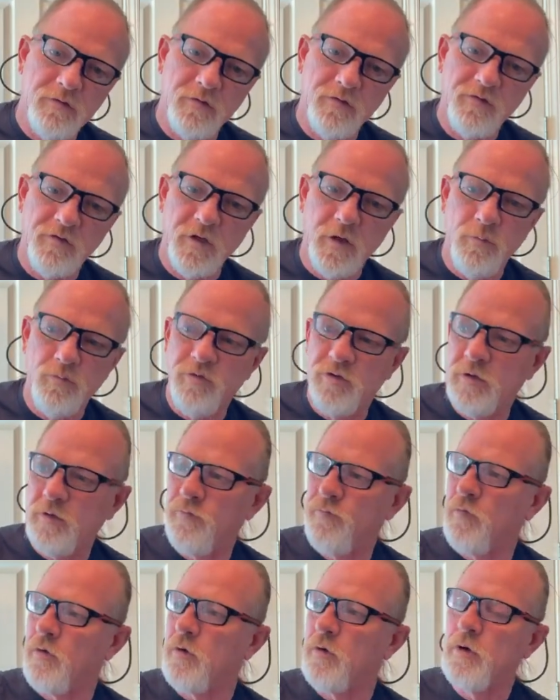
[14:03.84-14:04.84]
a subject
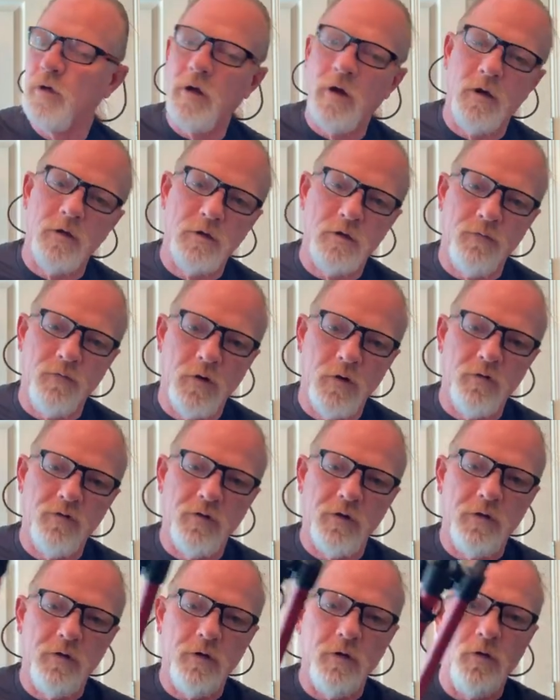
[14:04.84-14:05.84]
for
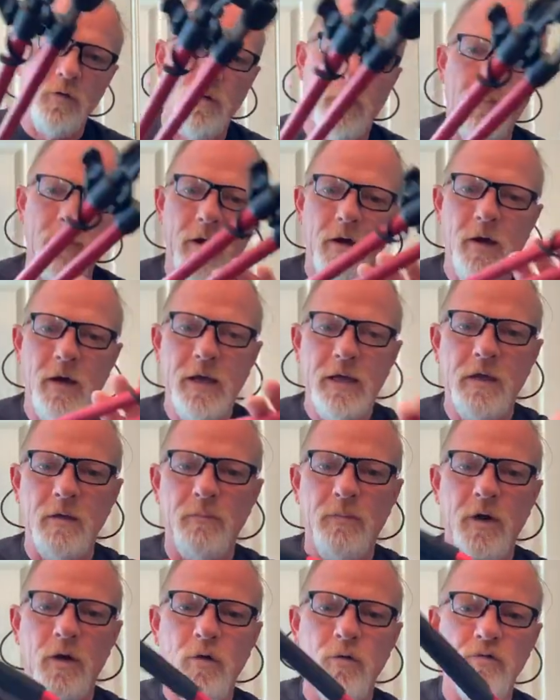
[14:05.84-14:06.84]
controversy too. On my hiking
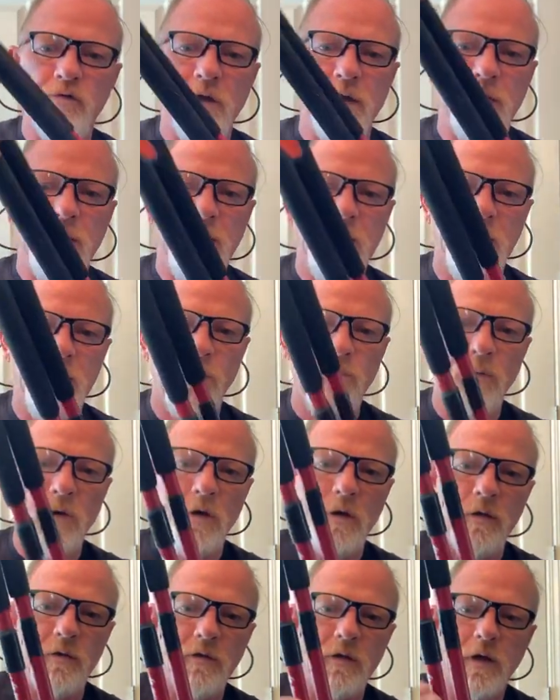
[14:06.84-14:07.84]
post, I keep
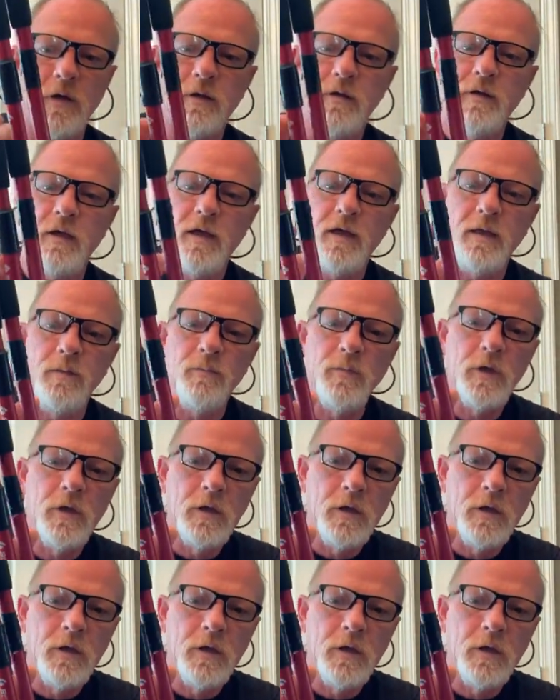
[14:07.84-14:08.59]
duct tape